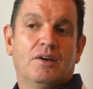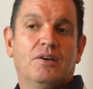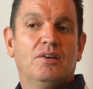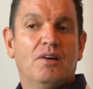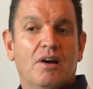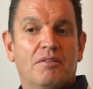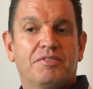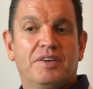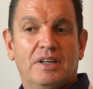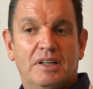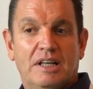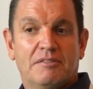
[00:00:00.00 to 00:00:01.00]
You know, I
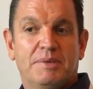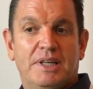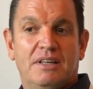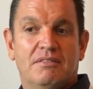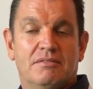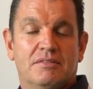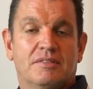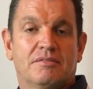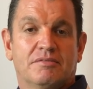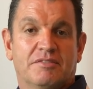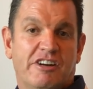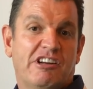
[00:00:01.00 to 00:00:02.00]
feel I've been
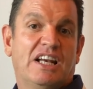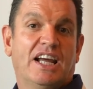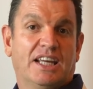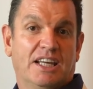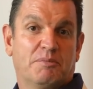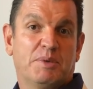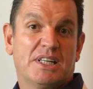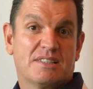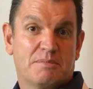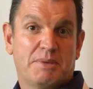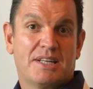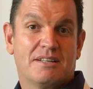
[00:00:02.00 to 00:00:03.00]
very lucky. I've been at
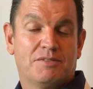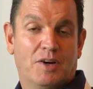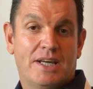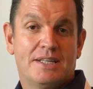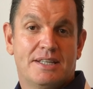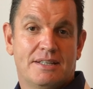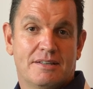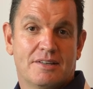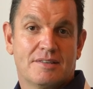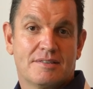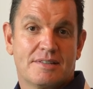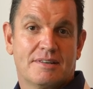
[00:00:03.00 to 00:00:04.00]
Symantec for 18
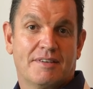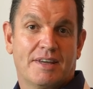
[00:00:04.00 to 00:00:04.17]
years.